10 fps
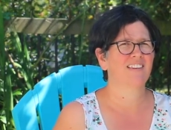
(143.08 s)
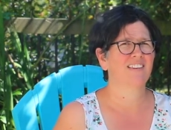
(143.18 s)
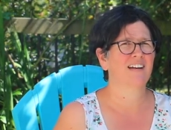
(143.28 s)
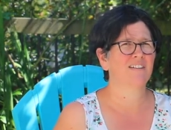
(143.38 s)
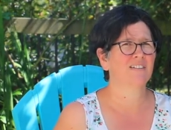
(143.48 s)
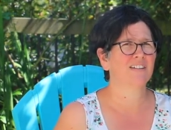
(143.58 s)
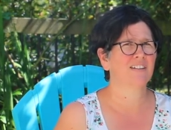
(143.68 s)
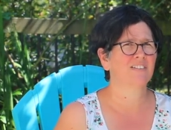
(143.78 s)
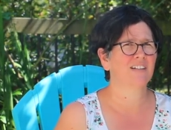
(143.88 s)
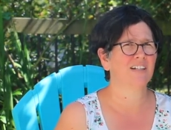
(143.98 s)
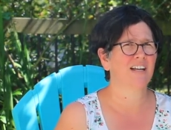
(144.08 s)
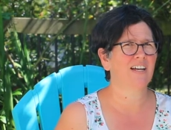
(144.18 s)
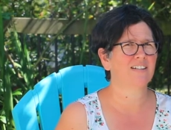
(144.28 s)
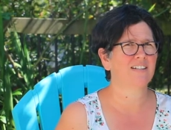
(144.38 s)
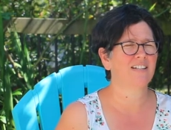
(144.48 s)
That one, have you got a
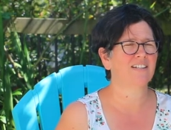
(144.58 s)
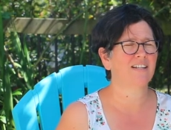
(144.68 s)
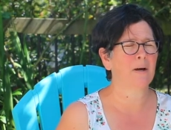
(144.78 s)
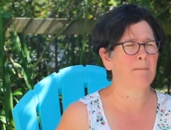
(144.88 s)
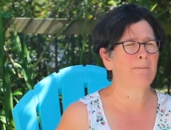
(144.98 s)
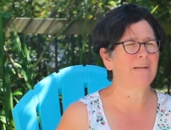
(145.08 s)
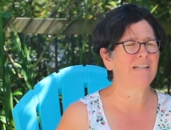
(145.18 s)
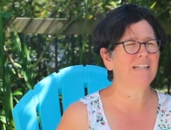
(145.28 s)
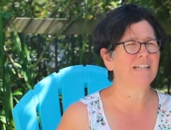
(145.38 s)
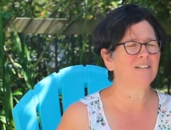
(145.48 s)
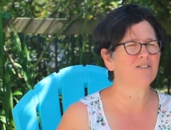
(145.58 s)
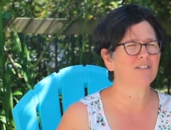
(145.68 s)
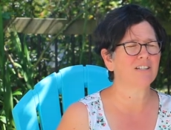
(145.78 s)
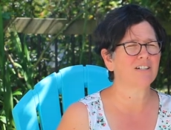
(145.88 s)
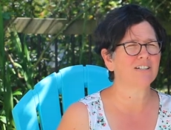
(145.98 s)
guess? He's got big, huge,
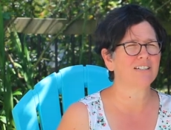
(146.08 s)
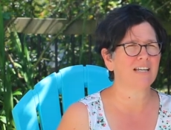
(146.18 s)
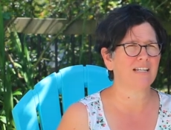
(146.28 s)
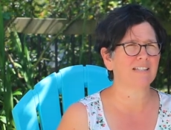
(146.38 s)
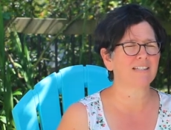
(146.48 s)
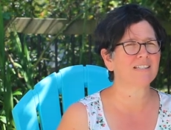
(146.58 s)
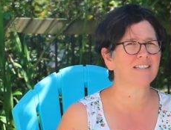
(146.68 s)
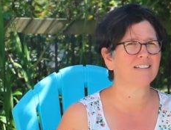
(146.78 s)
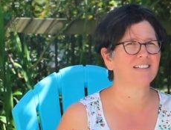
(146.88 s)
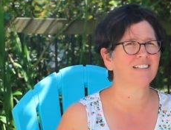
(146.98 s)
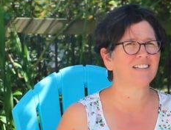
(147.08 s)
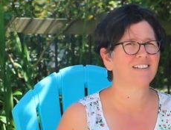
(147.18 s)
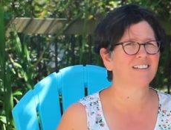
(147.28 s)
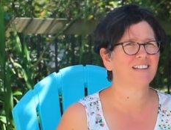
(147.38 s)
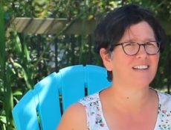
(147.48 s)
long tusks.
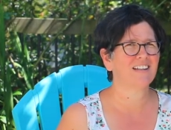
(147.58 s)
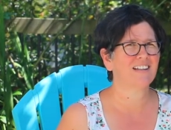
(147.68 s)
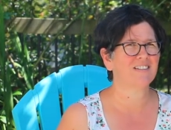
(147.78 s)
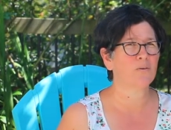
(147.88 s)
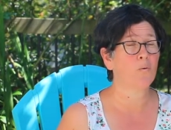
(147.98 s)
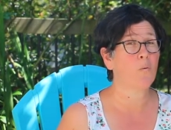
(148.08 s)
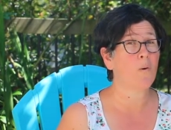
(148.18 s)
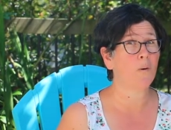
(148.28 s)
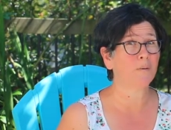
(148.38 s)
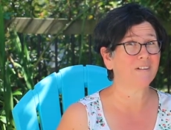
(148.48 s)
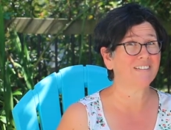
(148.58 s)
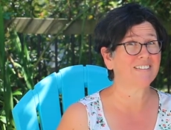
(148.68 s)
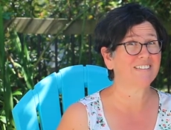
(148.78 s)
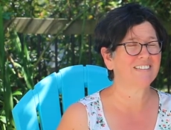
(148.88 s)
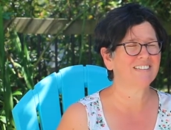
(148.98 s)
It's a
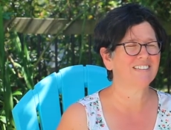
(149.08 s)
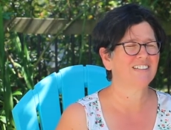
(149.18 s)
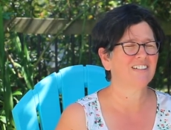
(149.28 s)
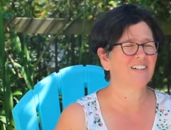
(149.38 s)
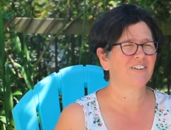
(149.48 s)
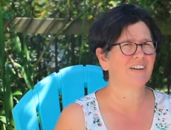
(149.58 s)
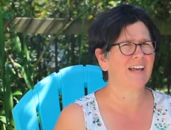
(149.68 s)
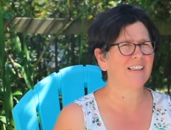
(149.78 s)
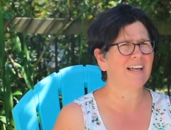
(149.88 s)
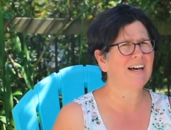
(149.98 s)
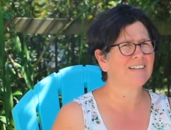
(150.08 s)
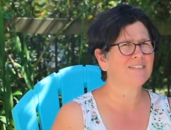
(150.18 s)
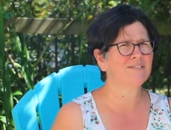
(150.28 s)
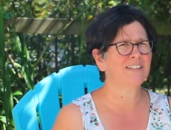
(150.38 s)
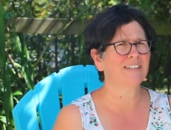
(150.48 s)
walrus. Okay,
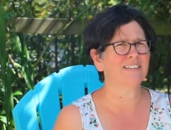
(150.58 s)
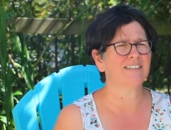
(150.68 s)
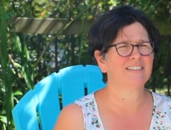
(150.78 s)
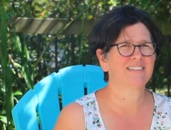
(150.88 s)
last one.